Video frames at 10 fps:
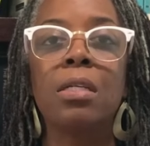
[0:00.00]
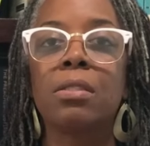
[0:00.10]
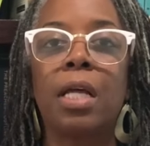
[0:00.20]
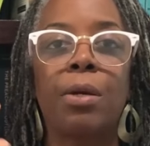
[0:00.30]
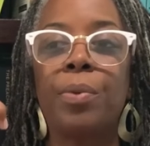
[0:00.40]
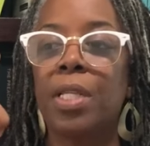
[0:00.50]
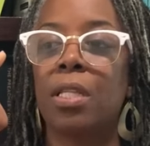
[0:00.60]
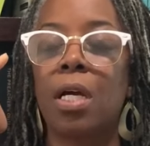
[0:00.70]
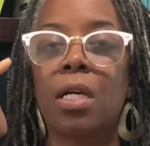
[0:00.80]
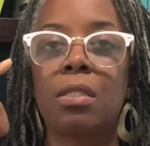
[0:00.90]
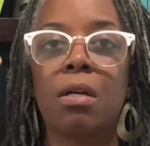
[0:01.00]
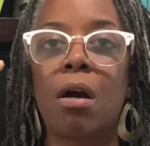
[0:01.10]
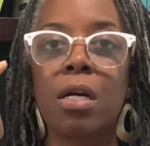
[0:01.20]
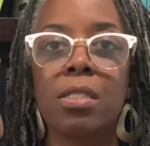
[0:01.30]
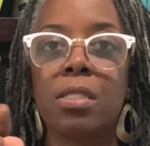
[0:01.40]
like with
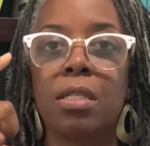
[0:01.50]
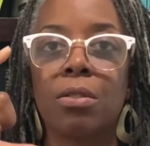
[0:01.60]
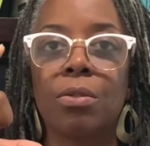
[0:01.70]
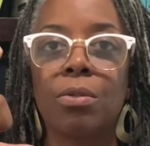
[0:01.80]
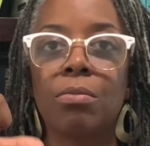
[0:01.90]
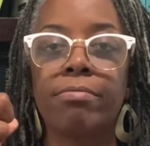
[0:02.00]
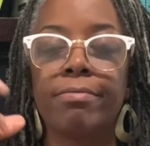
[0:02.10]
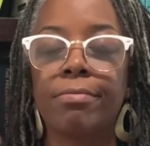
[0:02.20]
cards, the little,